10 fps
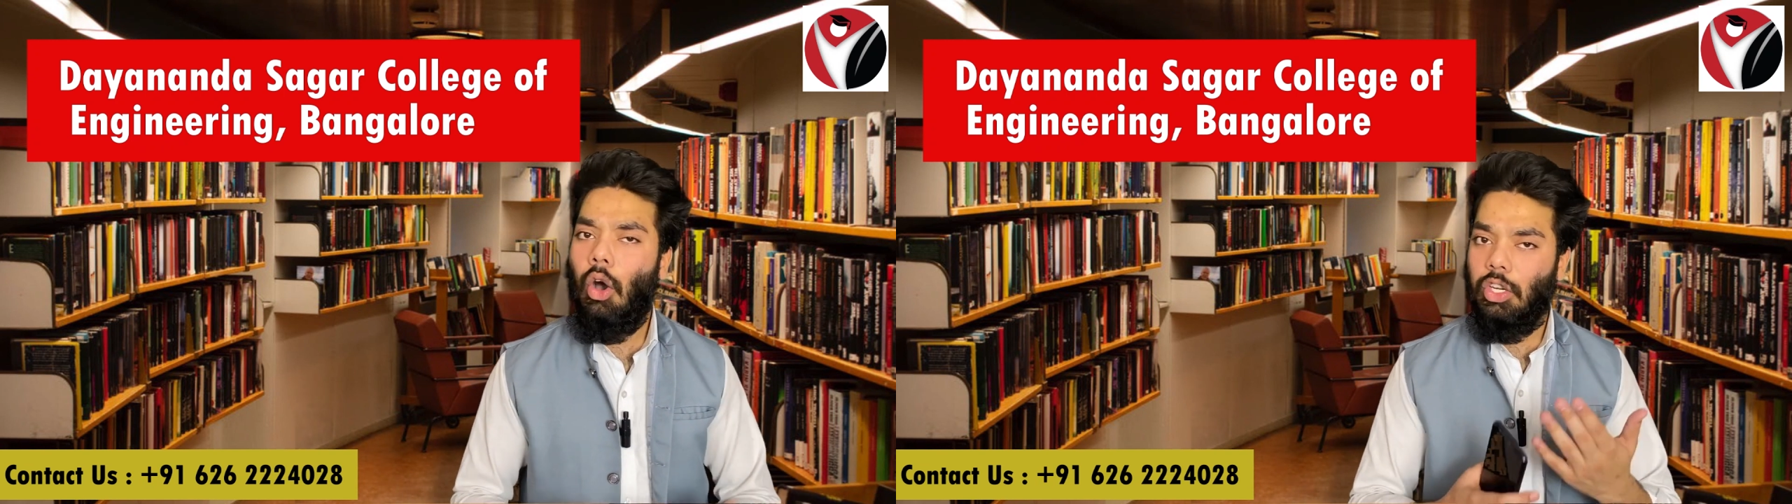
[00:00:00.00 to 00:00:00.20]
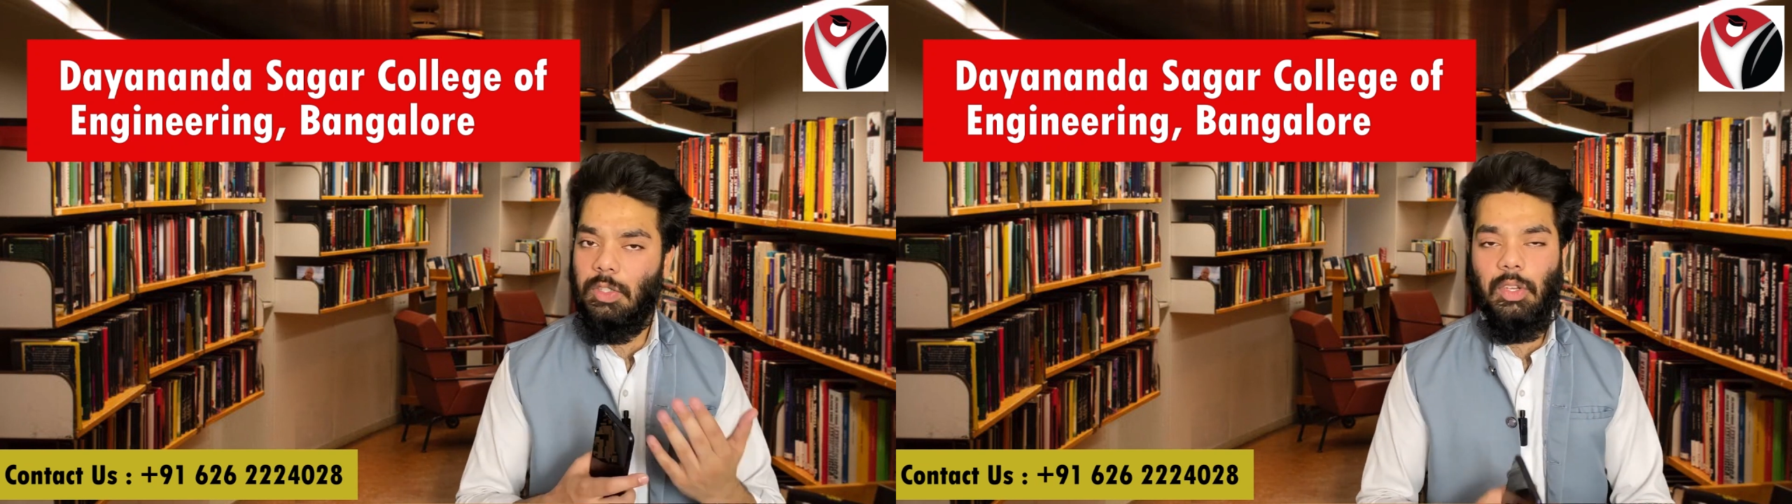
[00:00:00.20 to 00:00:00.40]

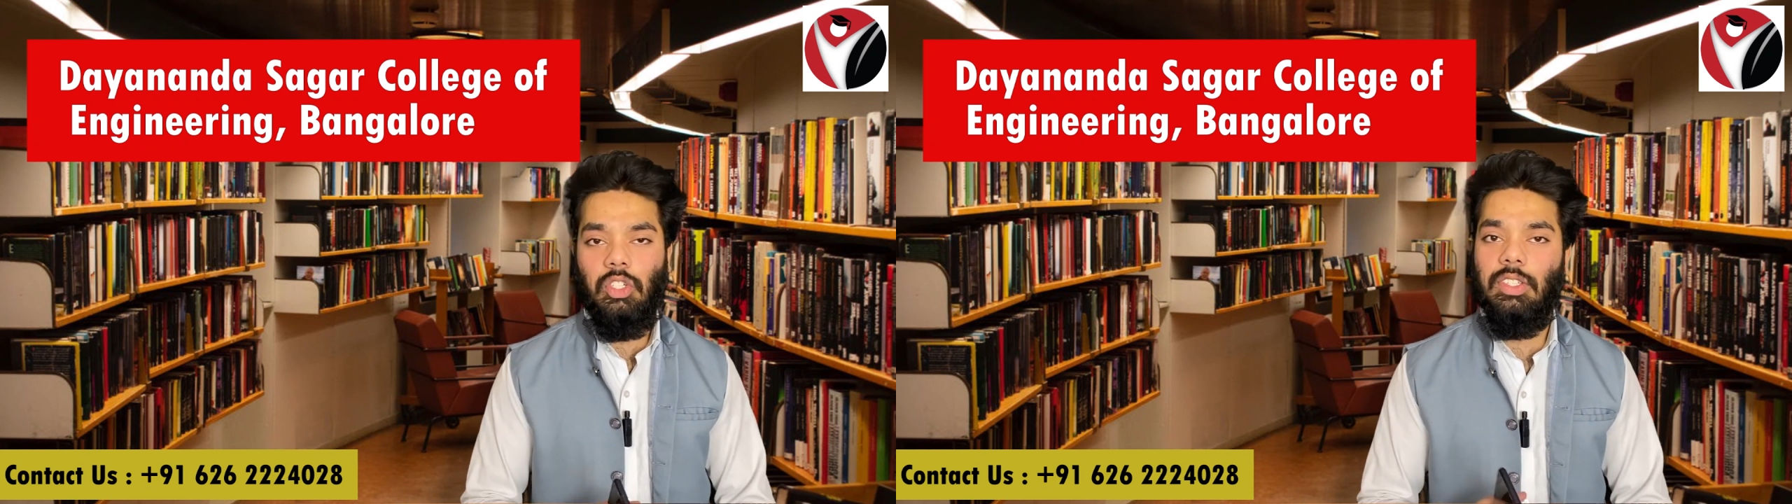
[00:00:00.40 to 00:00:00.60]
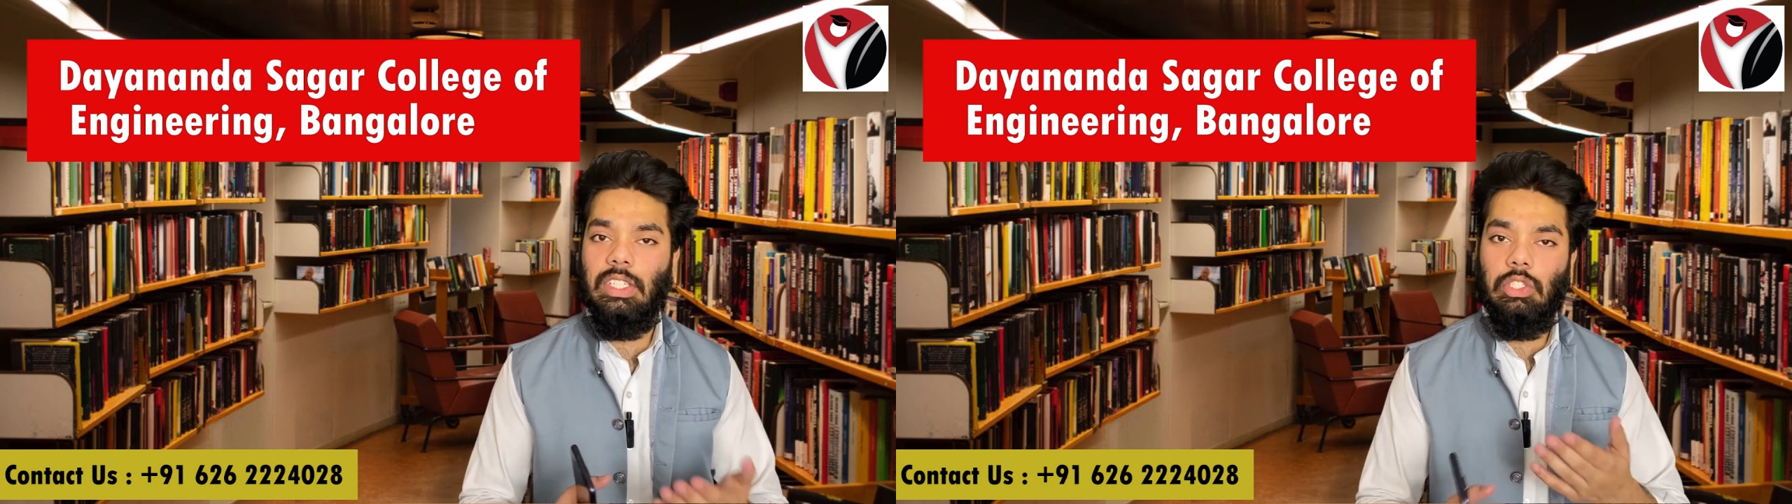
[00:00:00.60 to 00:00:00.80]
or
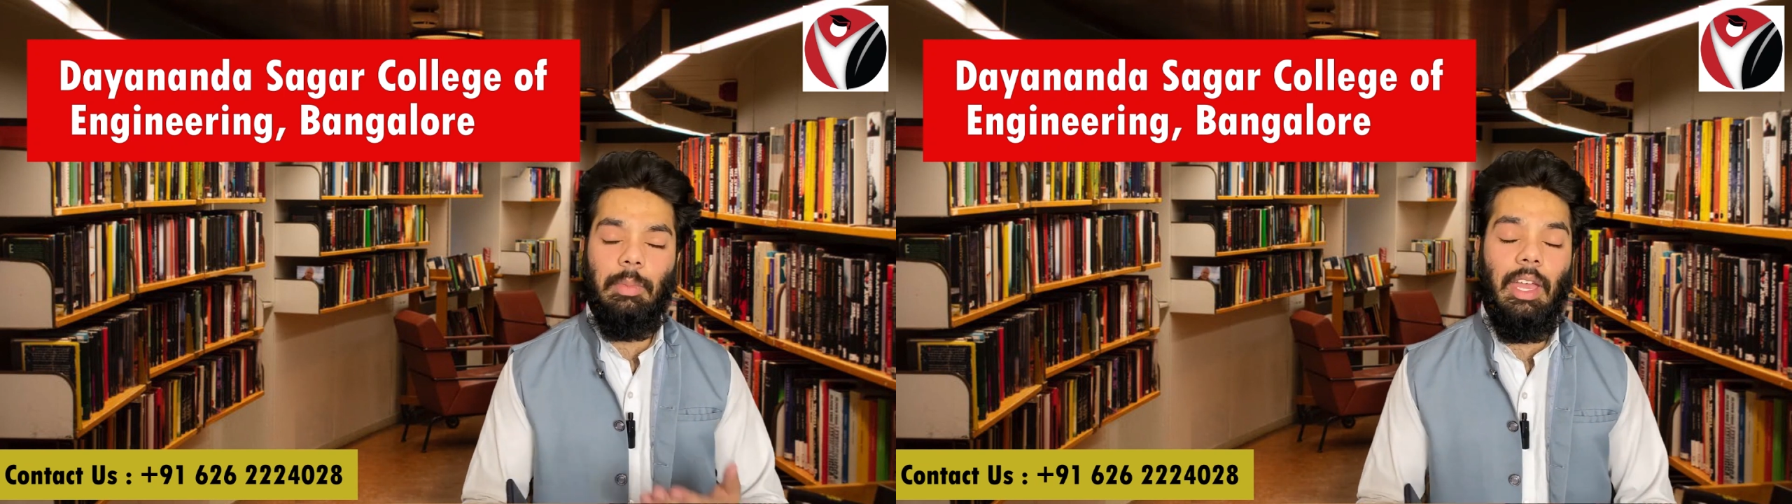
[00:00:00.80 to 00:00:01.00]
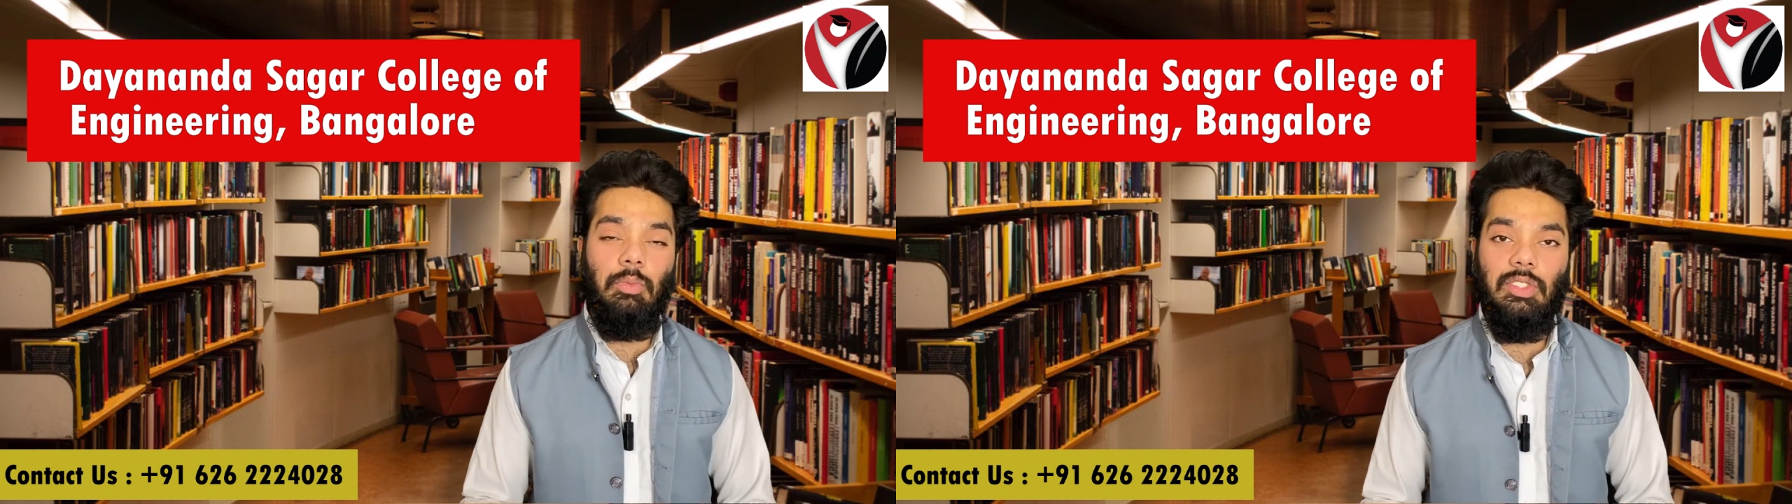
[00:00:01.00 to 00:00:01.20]
special seats or
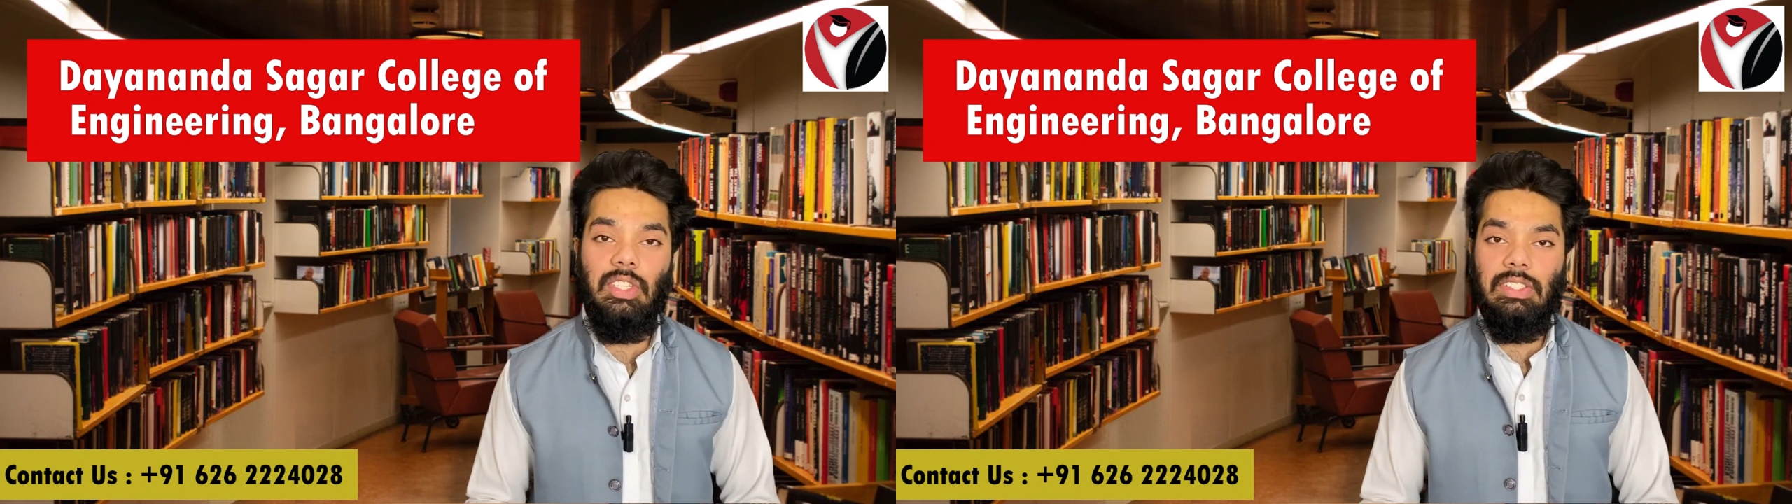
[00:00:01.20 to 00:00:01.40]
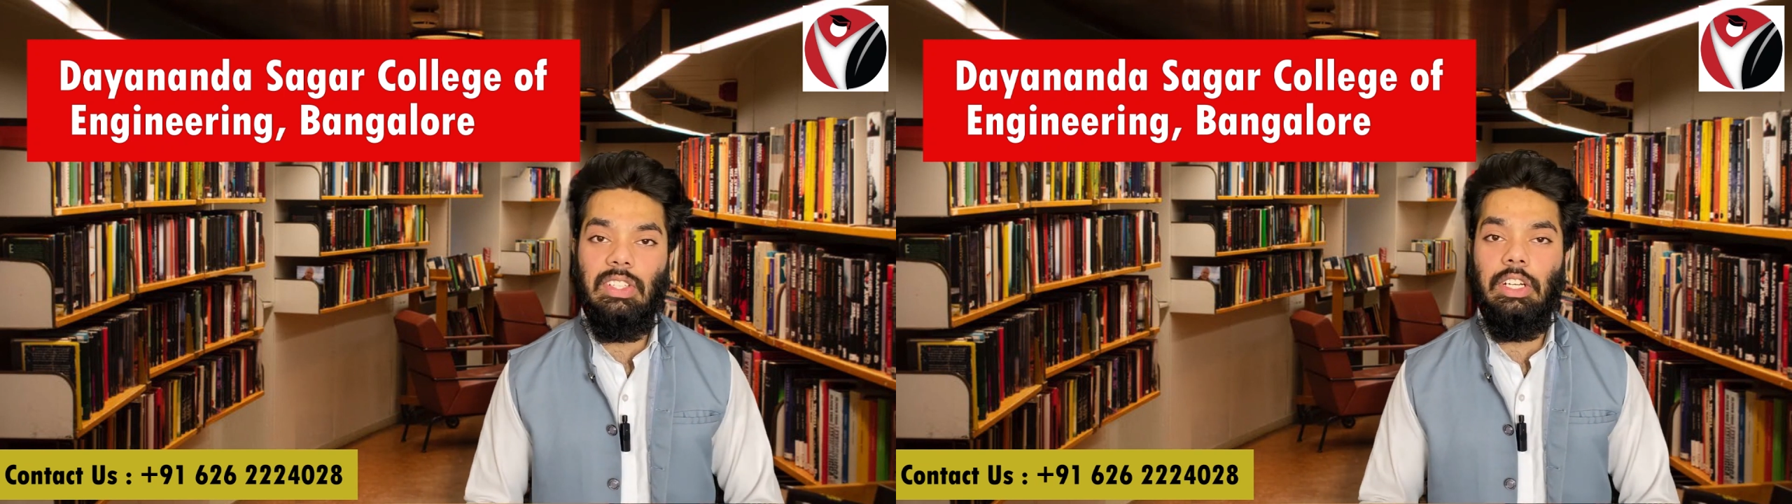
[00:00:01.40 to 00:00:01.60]
management
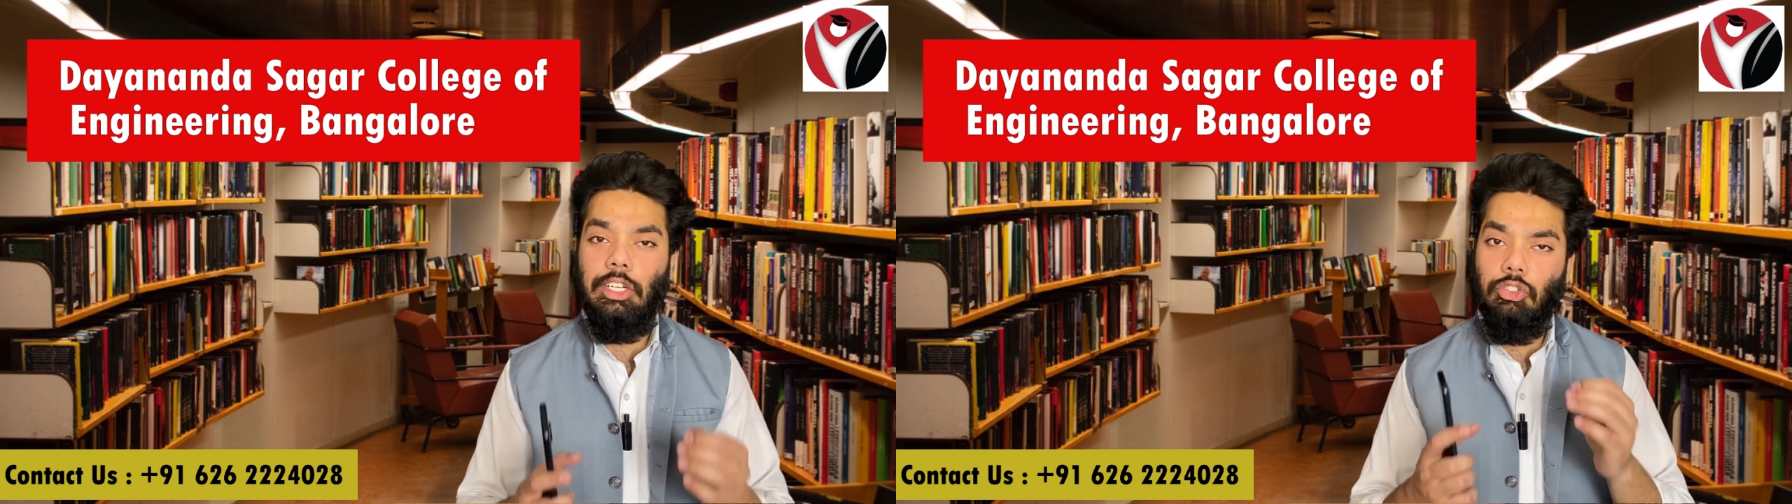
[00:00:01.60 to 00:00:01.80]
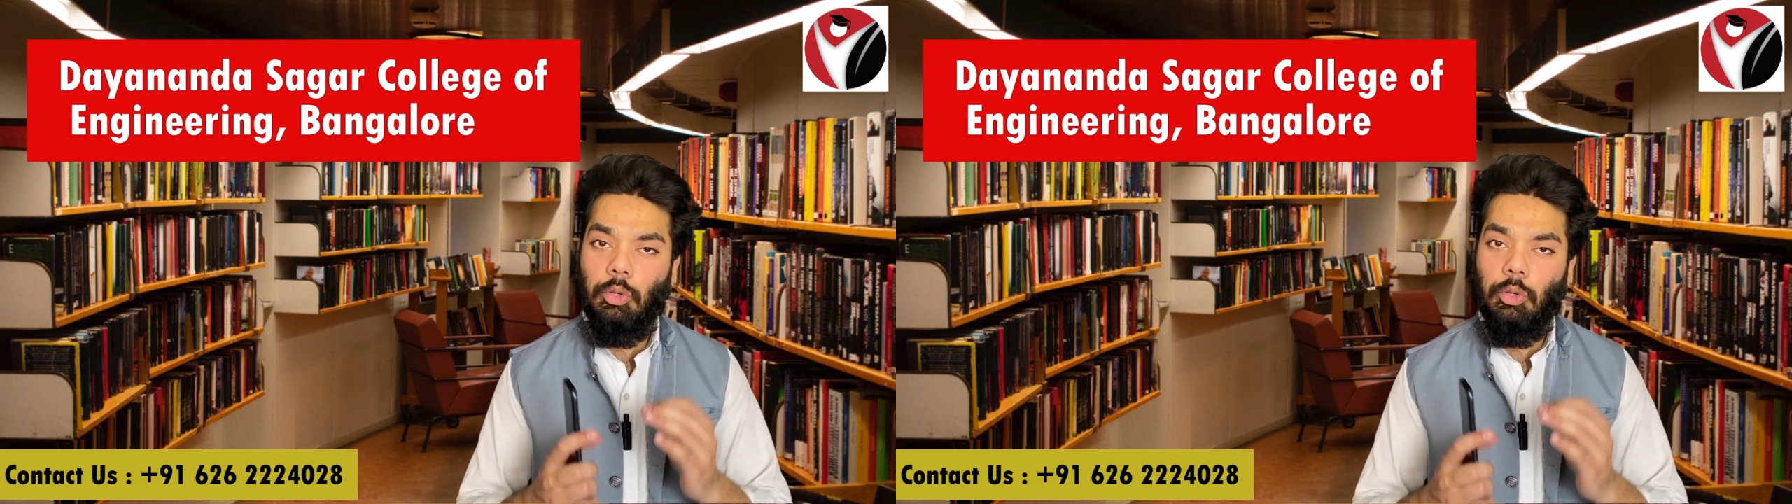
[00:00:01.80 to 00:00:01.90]
seats related,